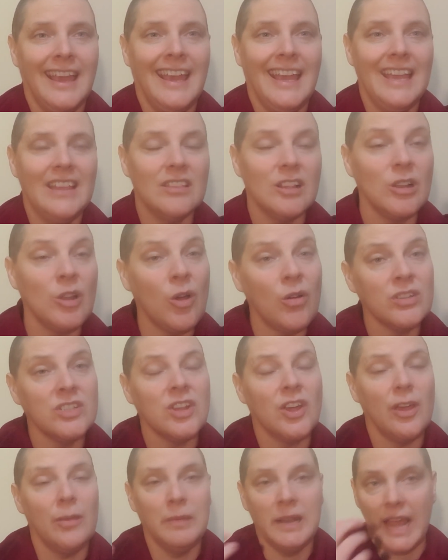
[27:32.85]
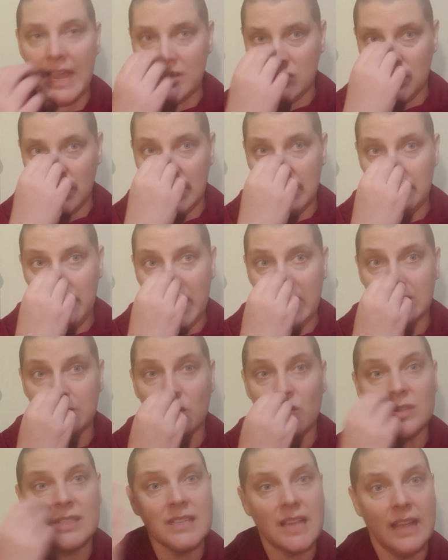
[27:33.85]
In the long term, it actually makes
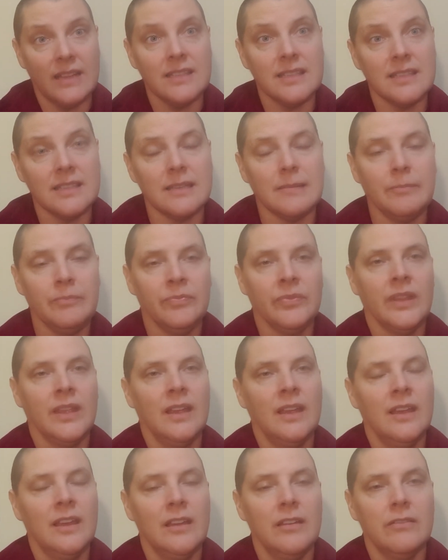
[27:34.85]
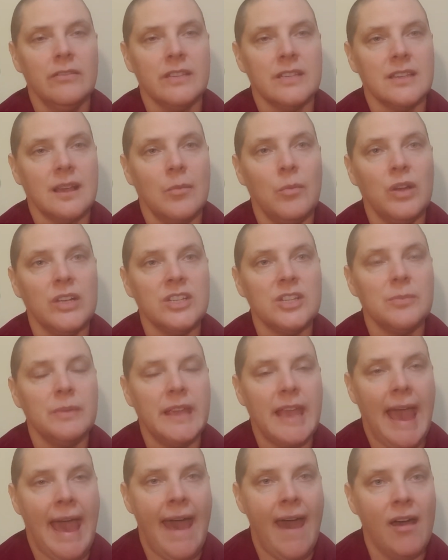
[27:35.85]
more sense for someone to
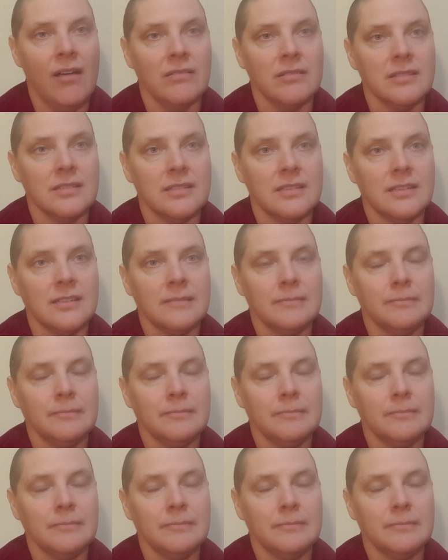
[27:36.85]
be housed.